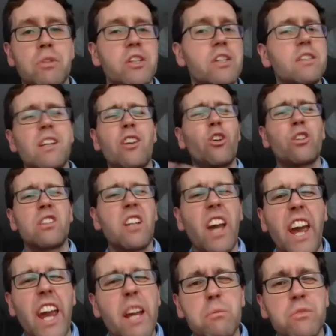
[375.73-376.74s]
But these are not
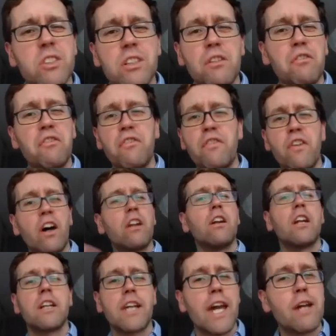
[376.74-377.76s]
games in a fun
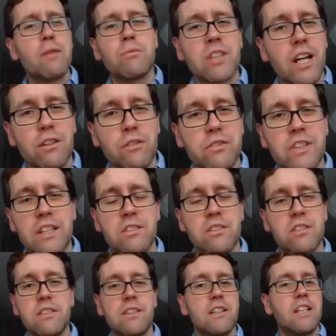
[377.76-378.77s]
and games kind of sense.
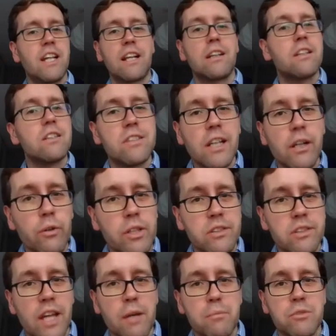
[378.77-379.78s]
These are deadly
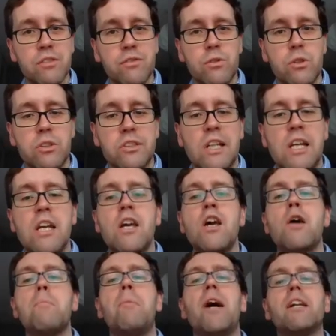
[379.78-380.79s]
serious games, of course.
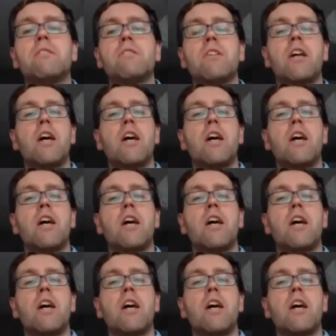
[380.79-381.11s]
But